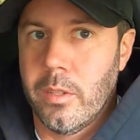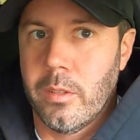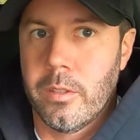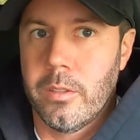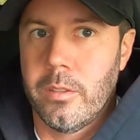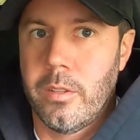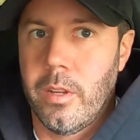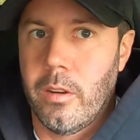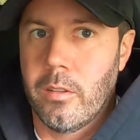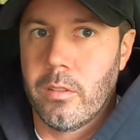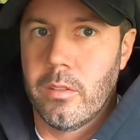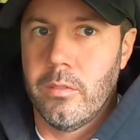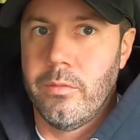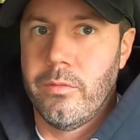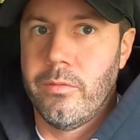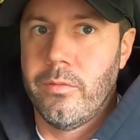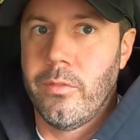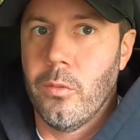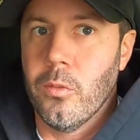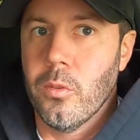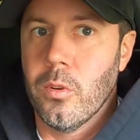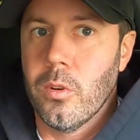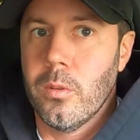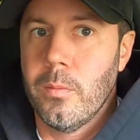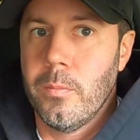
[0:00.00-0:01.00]
You're talking
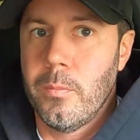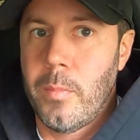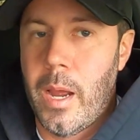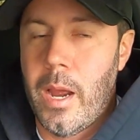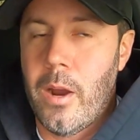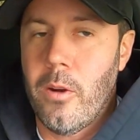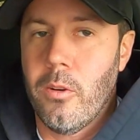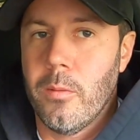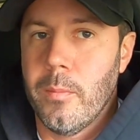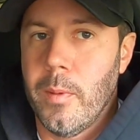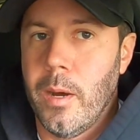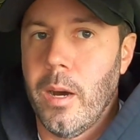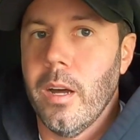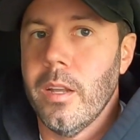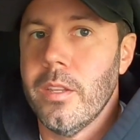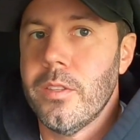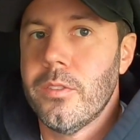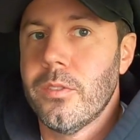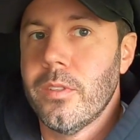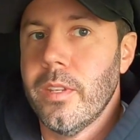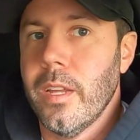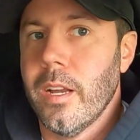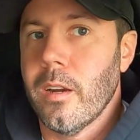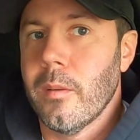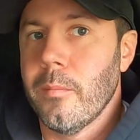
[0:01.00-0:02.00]
4 power
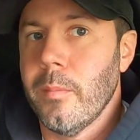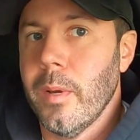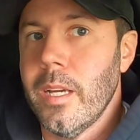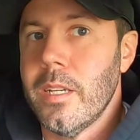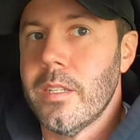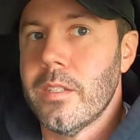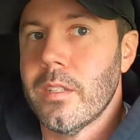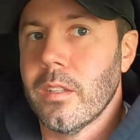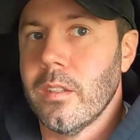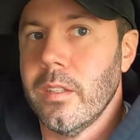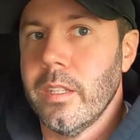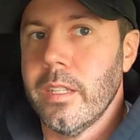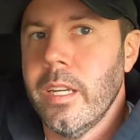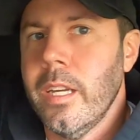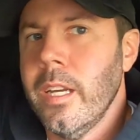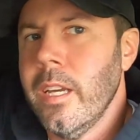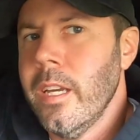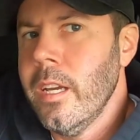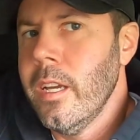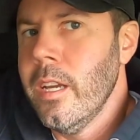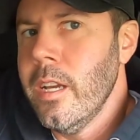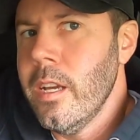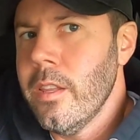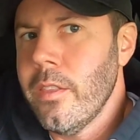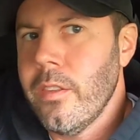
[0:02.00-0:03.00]
mods there basically.
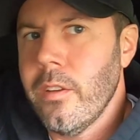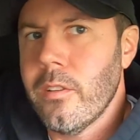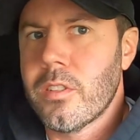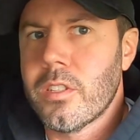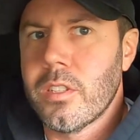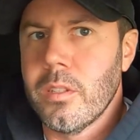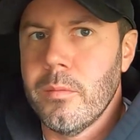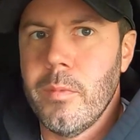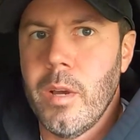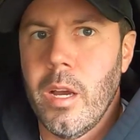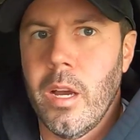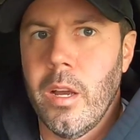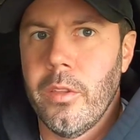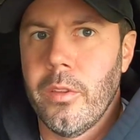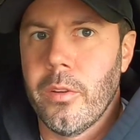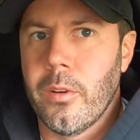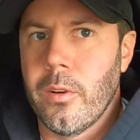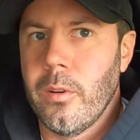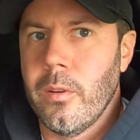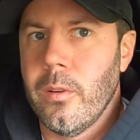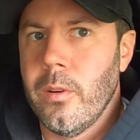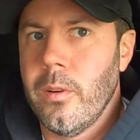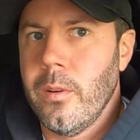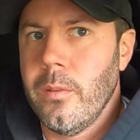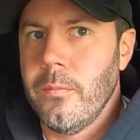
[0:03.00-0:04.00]
There's some
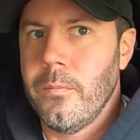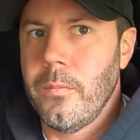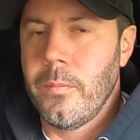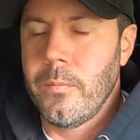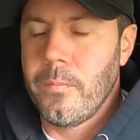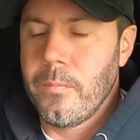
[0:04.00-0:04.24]
other,